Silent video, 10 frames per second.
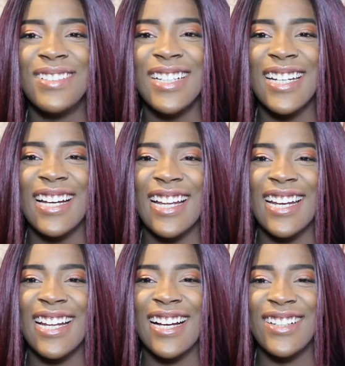I got
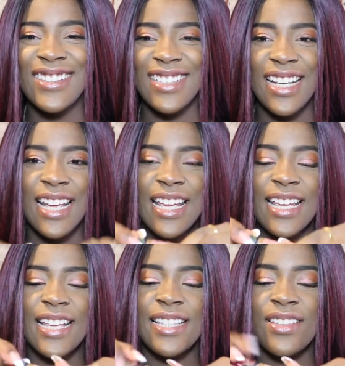it out.
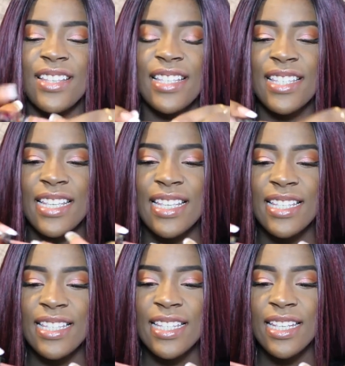Okay, so this
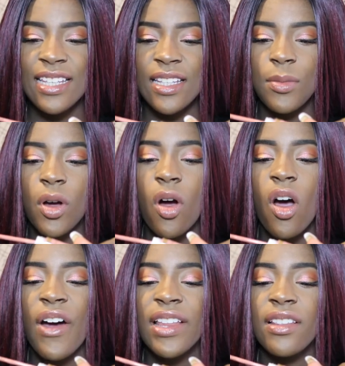is the lip.
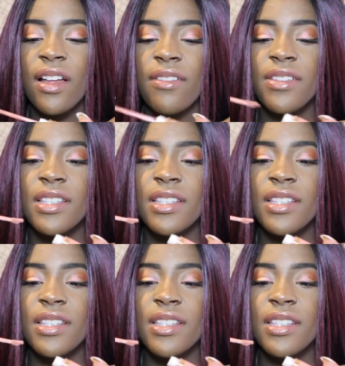Oh, I love